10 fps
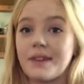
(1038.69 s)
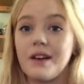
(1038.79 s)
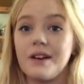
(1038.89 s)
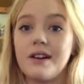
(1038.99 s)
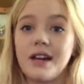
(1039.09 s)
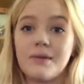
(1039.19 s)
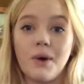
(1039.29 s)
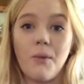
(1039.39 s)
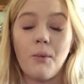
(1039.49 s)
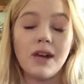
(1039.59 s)
all right,
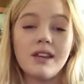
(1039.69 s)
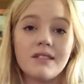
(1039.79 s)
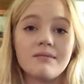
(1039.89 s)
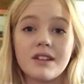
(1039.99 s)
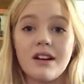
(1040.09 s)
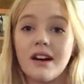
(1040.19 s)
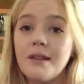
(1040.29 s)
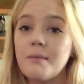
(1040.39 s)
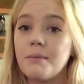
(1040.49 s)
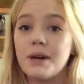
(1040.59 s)
well, one of them's
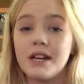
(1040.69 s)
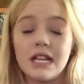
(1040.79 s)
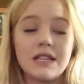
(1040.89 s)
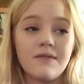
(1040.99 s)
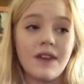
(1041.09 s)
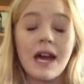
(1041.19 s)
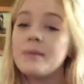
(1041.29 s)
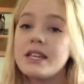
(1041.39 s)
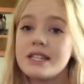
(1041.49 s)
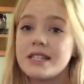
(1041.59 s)
gone, but its
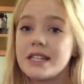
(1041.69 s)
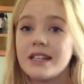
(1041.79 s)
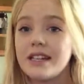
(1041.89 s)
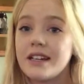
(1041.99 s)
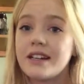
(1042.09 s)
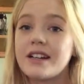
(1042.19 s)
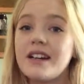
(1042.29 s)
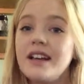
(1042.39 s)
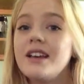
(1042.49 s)
family's still here,